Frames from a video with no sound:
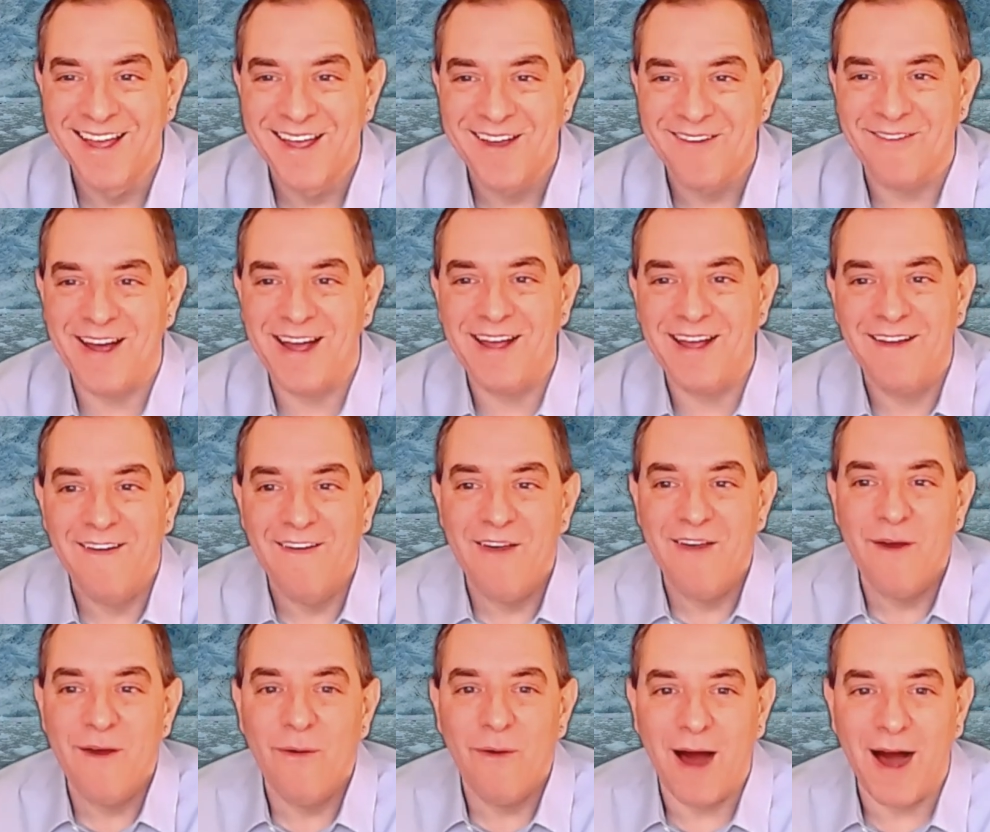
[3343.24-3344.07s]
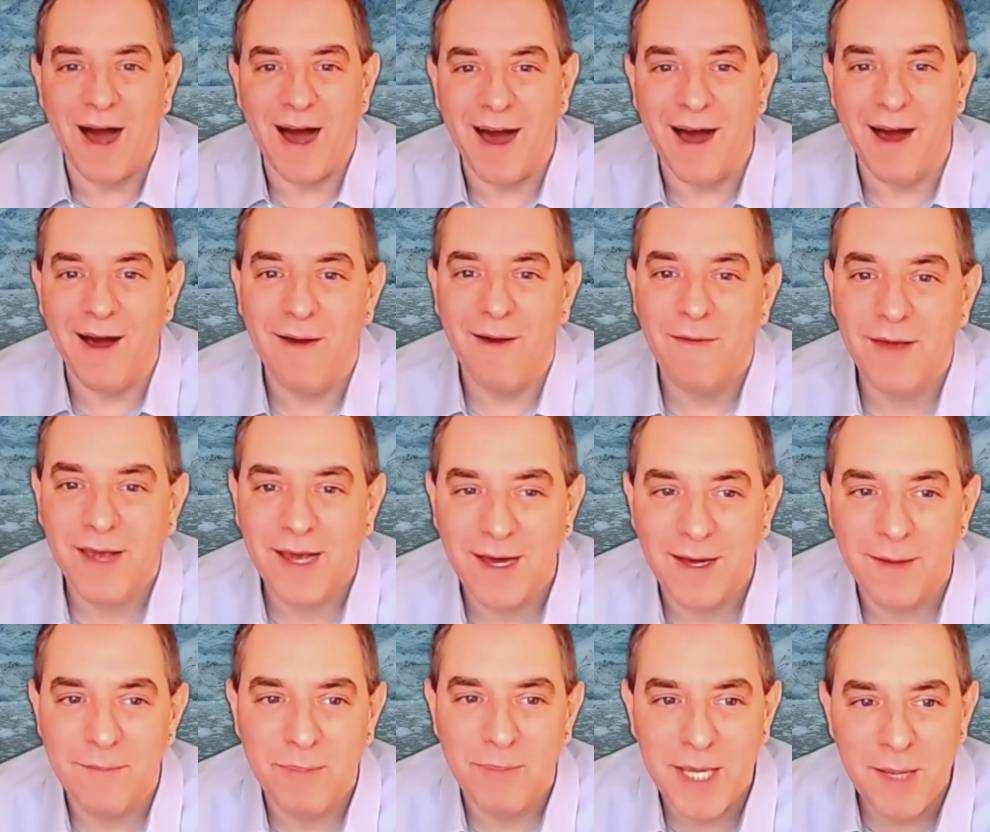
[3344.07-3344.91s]
right?
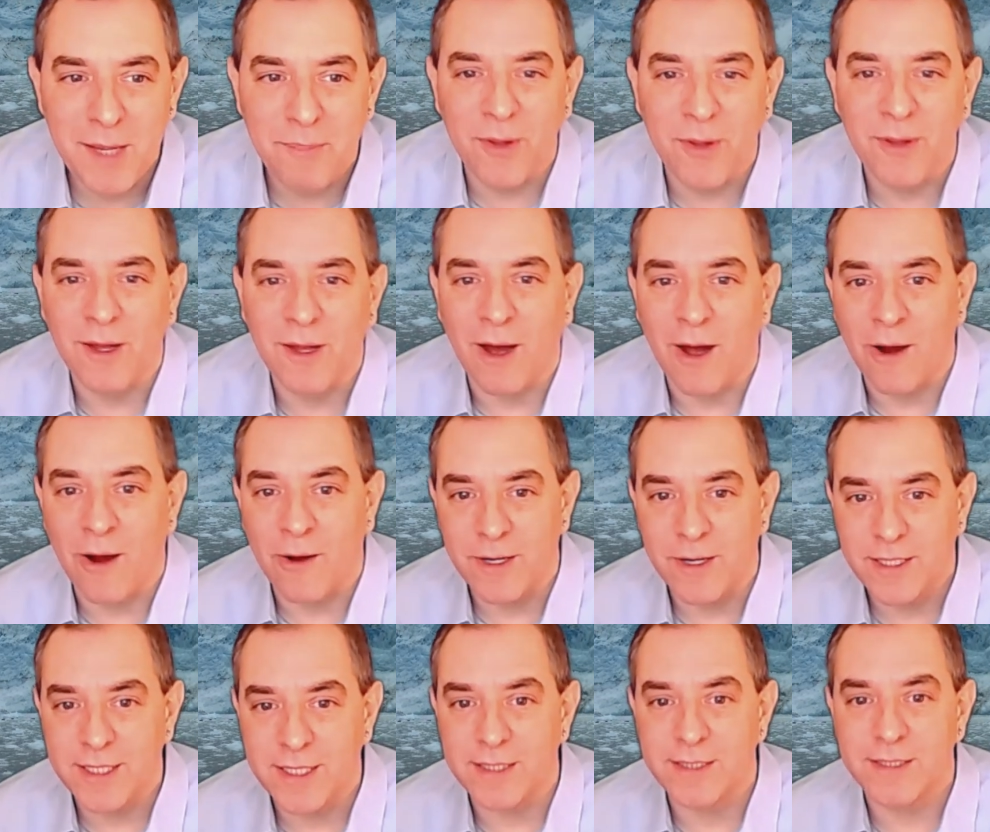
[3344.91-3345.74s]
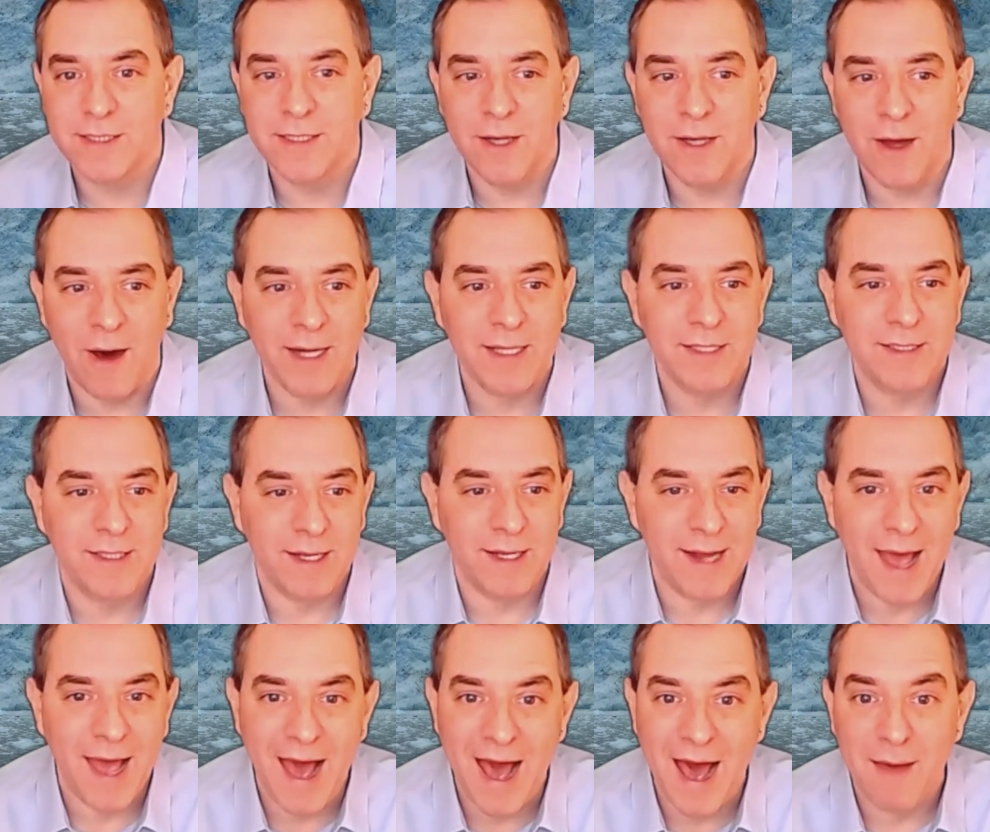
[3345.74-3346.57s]
Yes. People are just not as
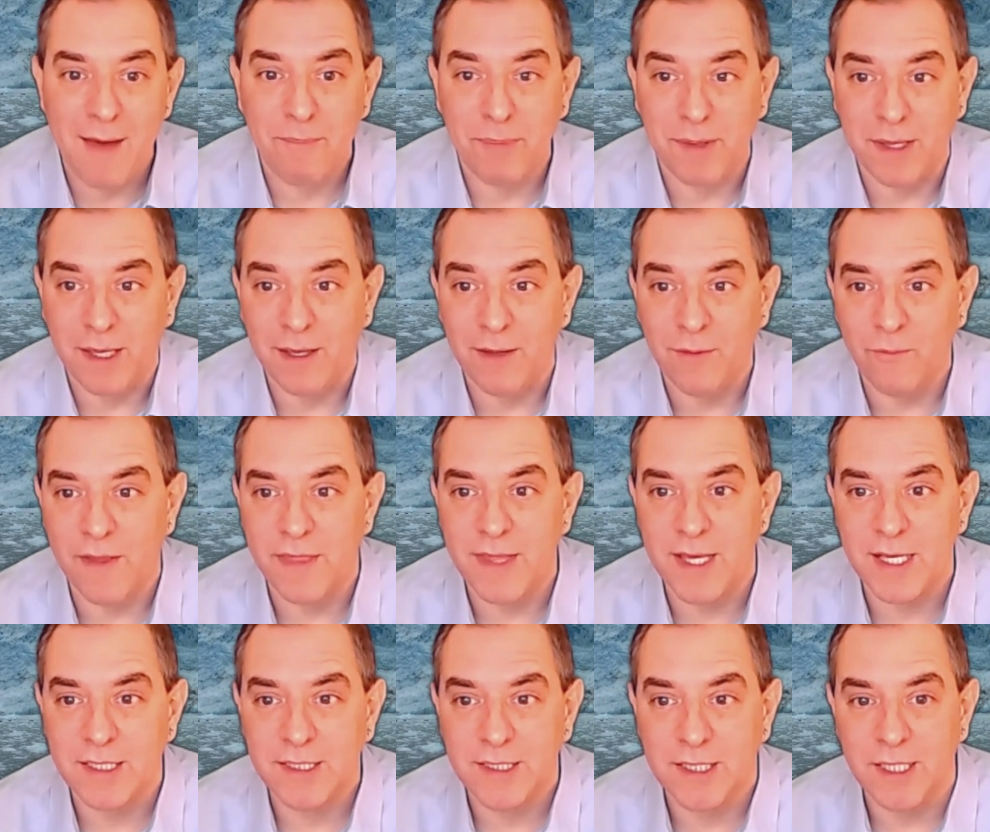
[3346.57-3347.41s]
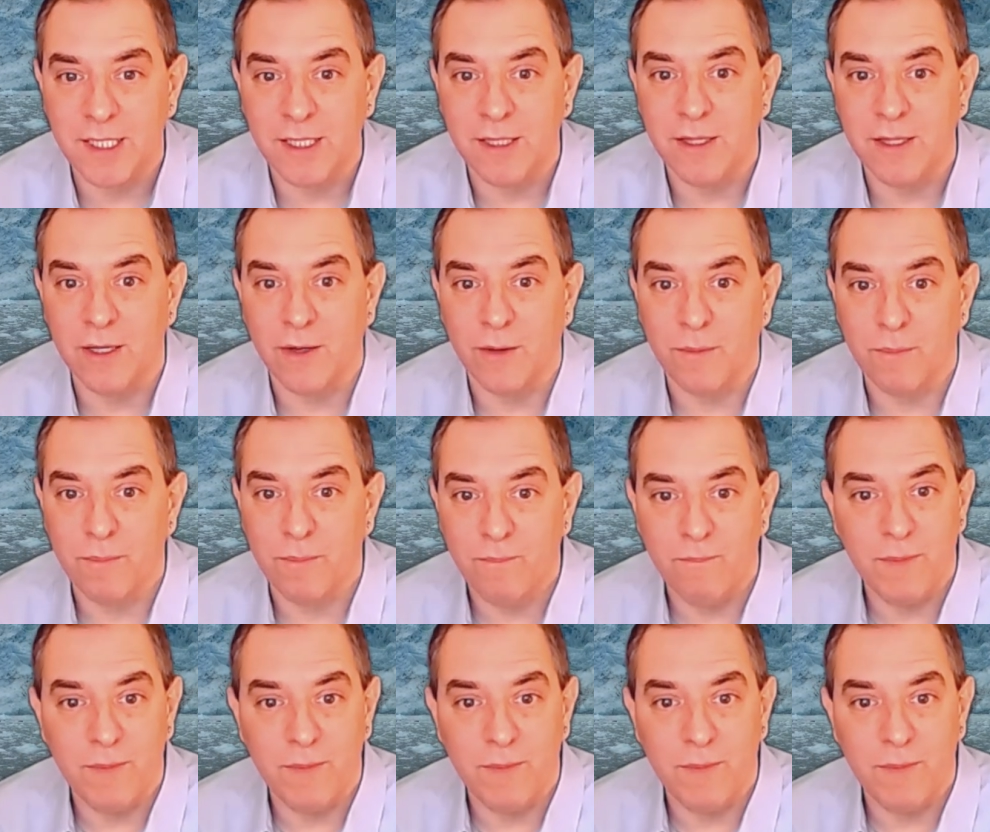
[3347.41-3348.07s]
unhappy when they see their,